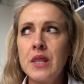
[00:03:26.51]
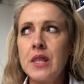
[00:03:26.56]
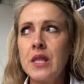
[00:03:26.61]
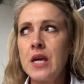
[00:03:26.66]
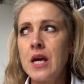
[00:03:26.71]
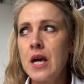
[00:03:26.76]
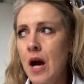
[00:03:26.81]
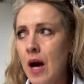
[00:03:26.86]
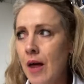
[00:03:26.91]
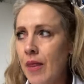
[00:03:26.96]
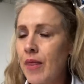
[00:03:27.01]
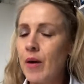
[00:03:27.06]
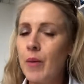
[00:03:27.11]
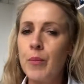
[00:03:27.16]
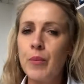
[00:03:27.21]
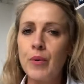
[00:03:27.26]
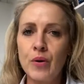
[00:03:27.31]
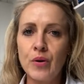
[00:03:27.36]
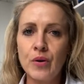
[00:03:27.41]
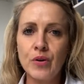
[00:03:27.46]
the other
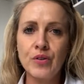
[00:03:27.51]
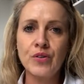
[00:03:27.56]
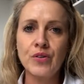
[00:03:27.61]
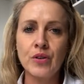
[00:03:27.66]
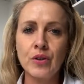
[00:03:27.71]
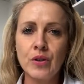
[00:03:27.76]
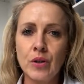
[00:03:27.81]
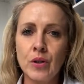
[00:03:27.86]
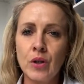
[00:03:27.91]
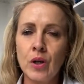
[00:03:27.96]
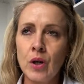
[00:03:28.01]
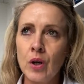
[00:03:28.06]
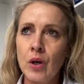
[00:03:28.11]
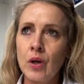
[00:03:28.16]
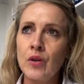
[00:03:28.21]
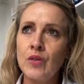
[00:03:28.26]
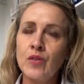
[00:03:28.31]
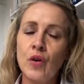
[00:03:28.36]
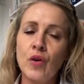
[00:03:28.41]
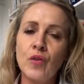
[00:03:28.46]
person,
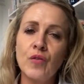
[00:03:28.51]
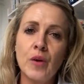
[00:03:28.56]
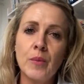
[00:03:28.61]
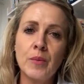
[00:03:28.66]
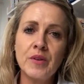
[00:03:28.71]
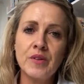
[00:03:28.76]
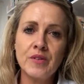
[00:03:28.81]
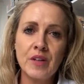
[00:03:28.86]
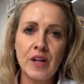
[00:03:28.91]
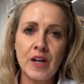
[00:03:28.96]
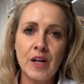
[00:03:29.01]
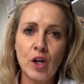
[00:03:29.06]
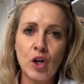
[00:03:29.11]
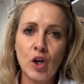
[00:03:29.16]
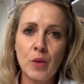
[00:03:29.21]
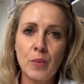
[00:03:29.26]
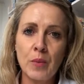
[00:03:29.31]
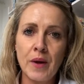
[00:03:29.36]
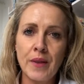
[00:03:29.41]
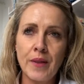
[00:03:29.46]
so if I'm a
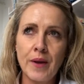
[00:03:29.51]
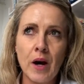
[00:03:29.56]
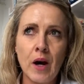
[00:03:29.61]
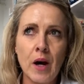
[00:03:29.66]
stay-at-home mother,